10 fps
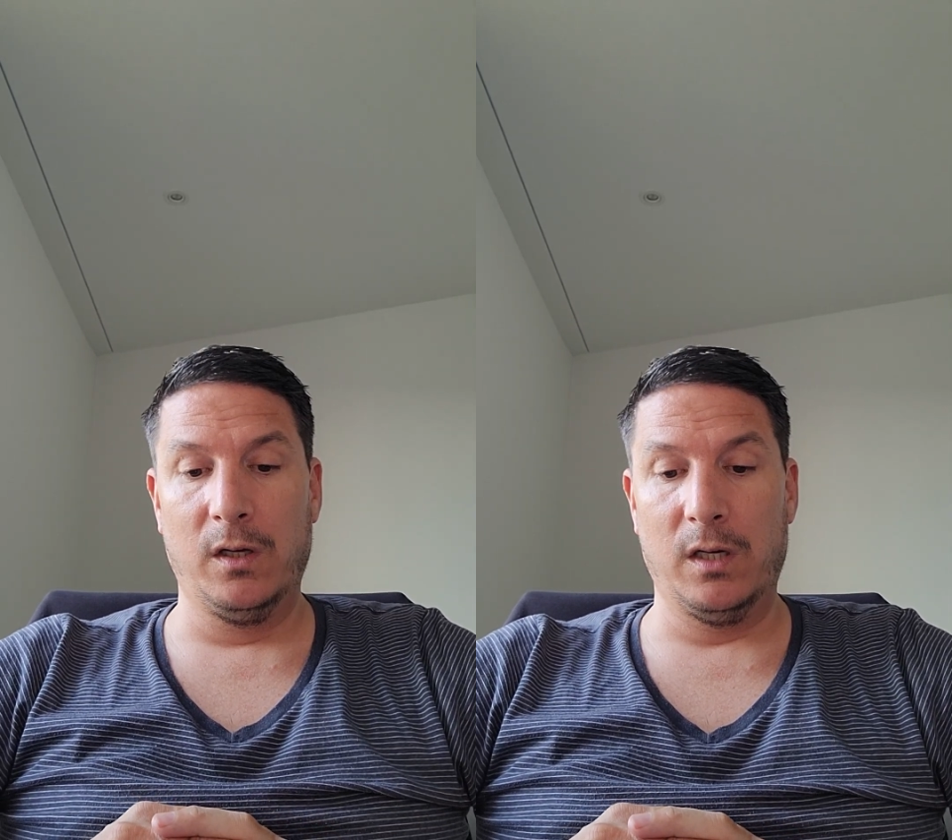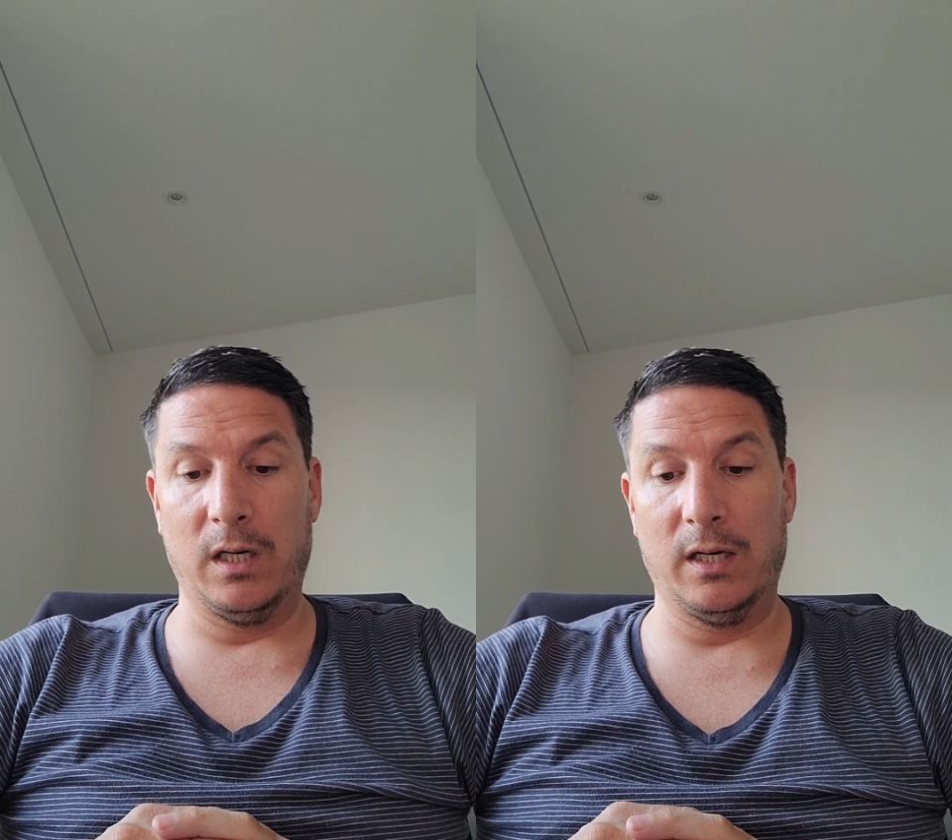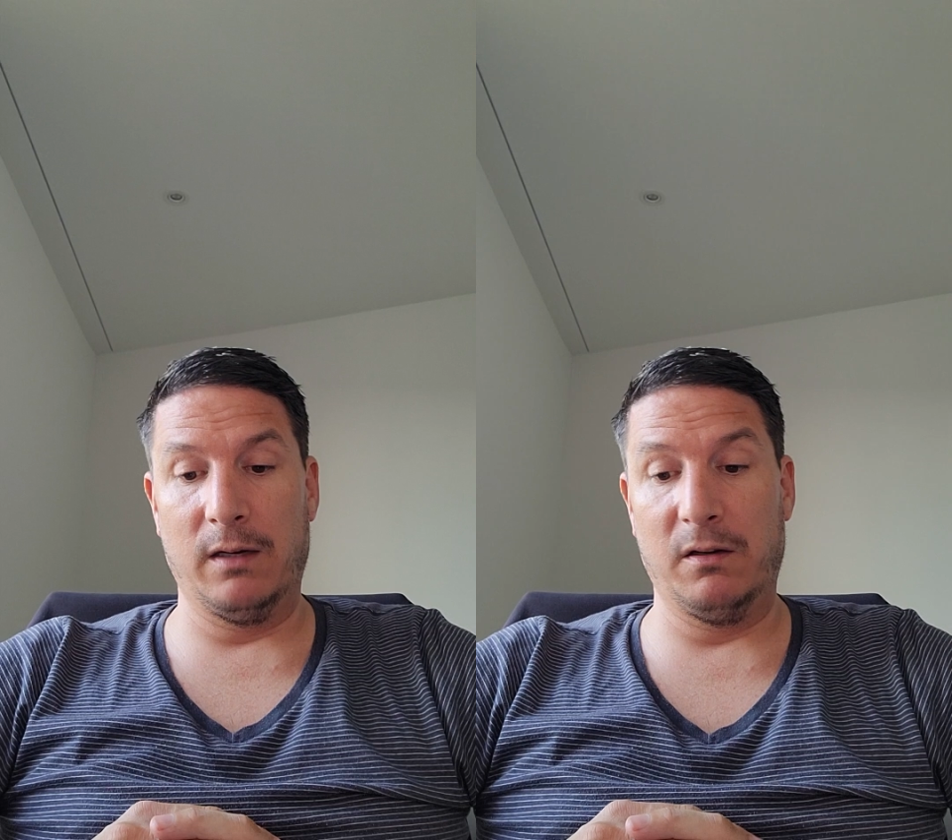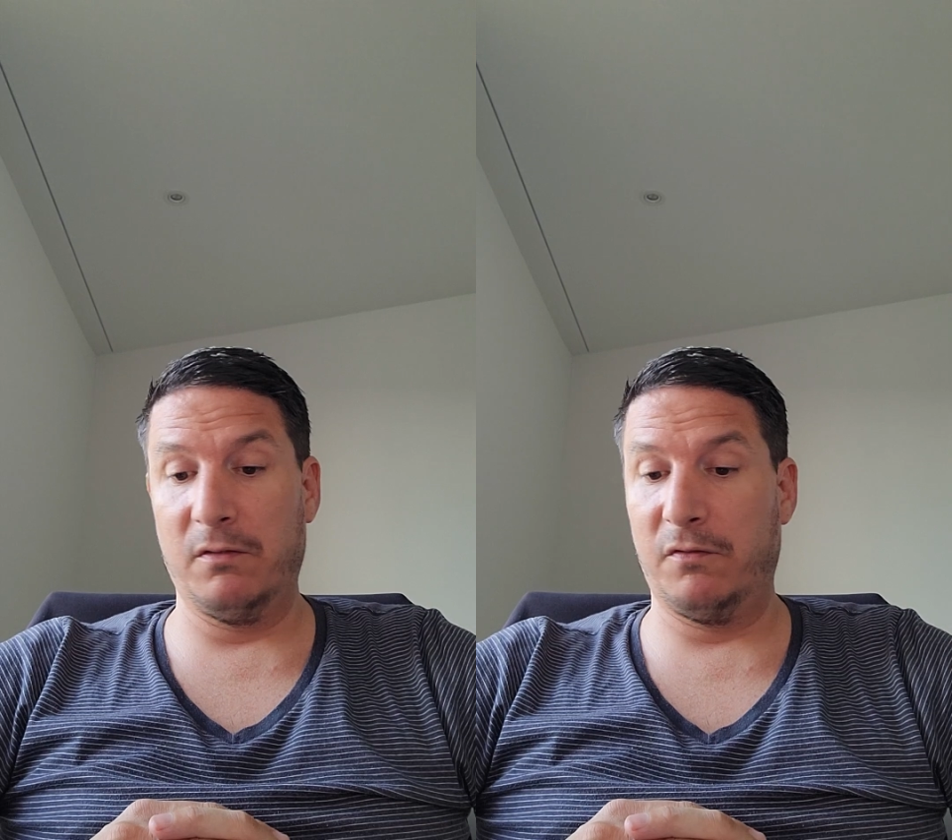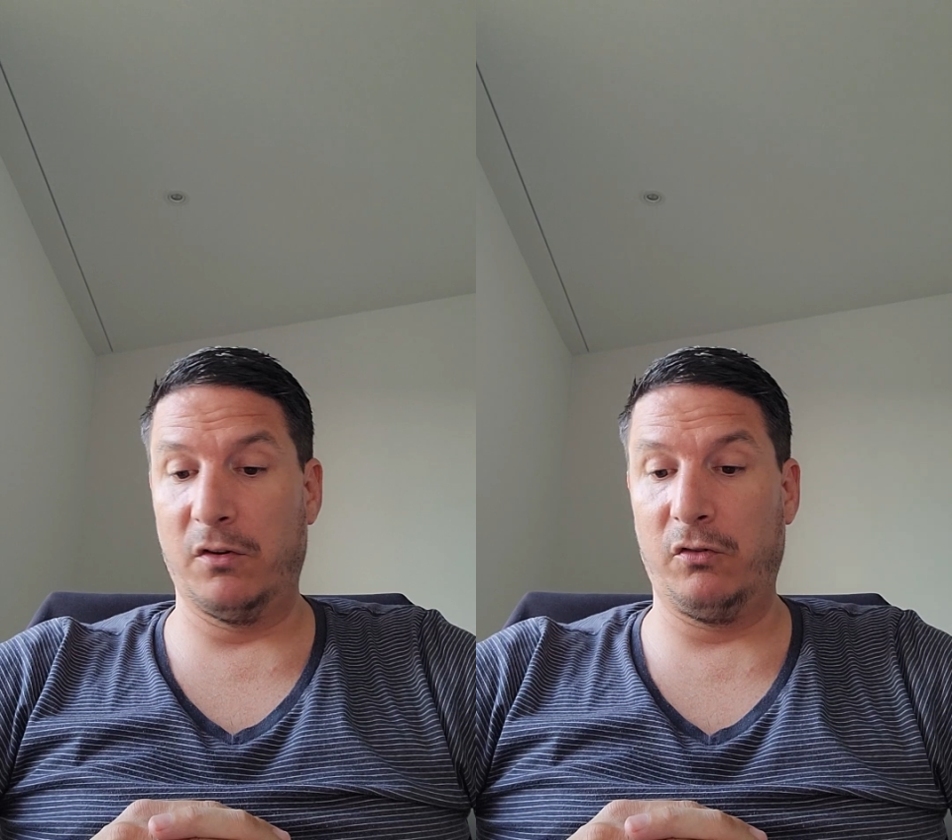
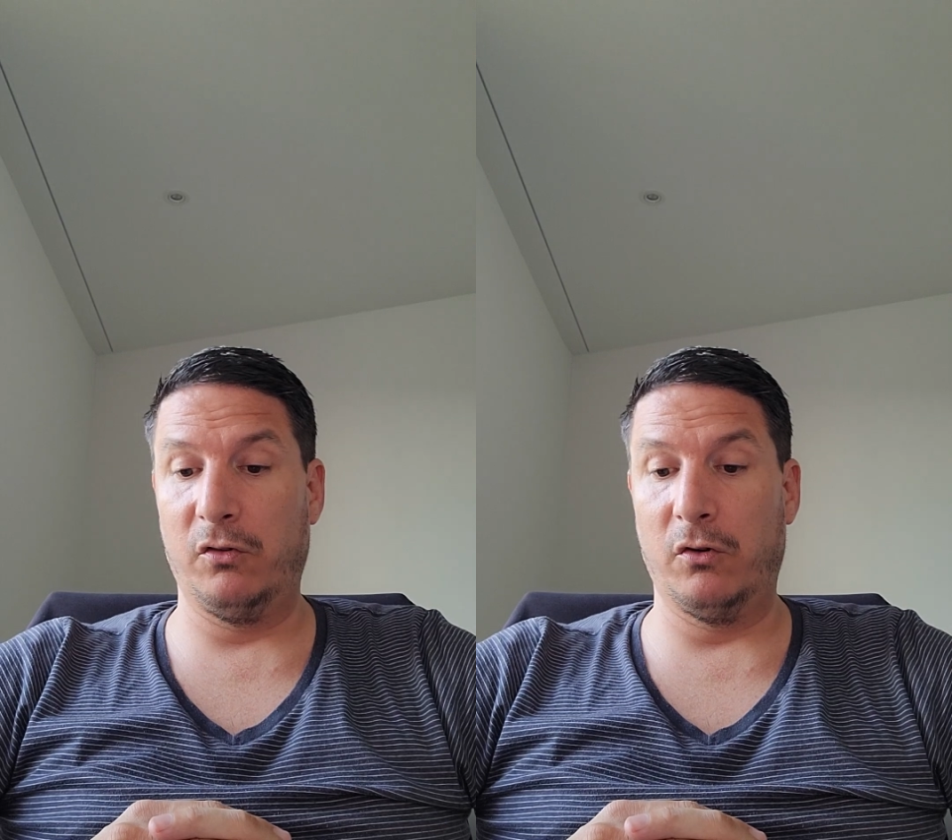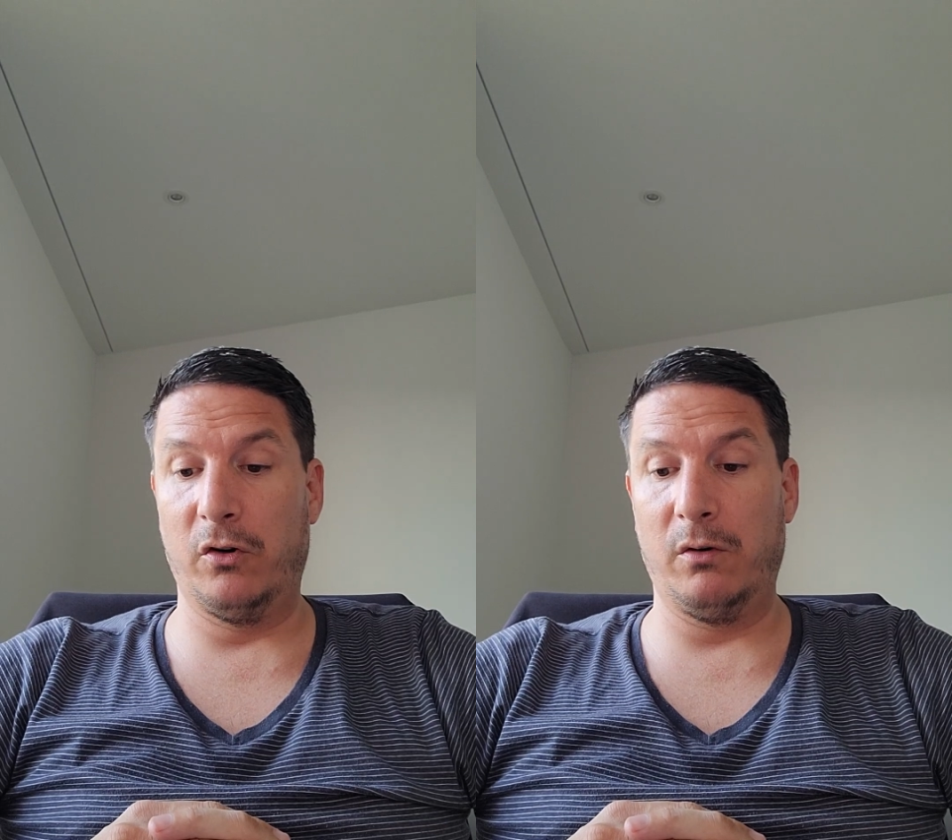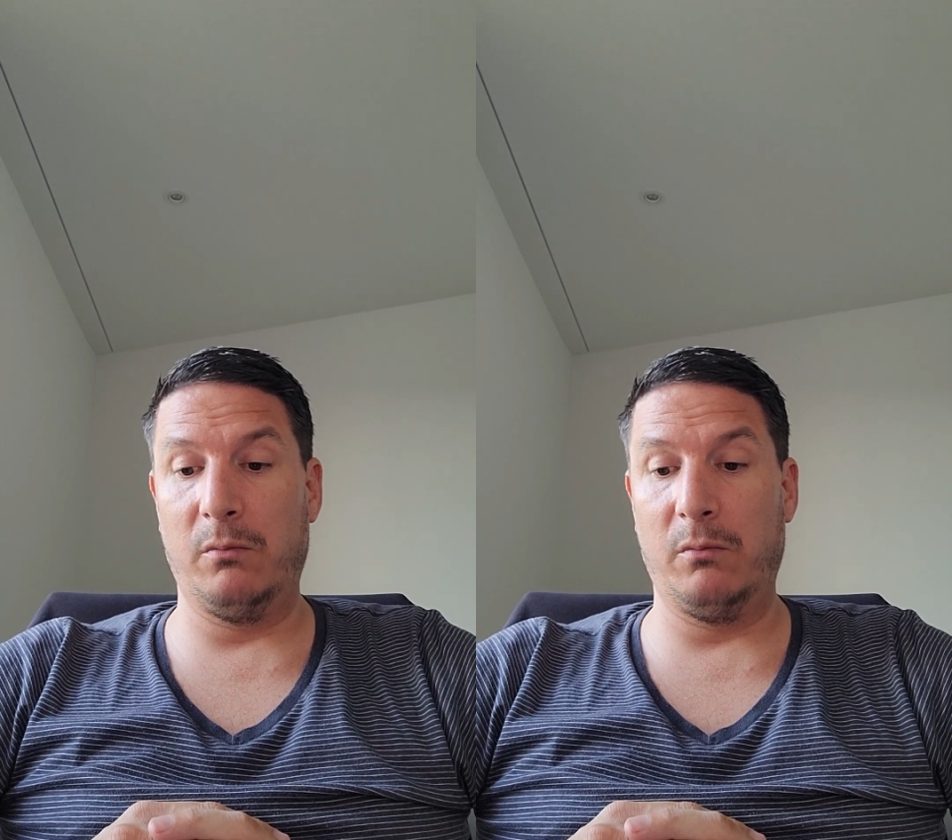for sure.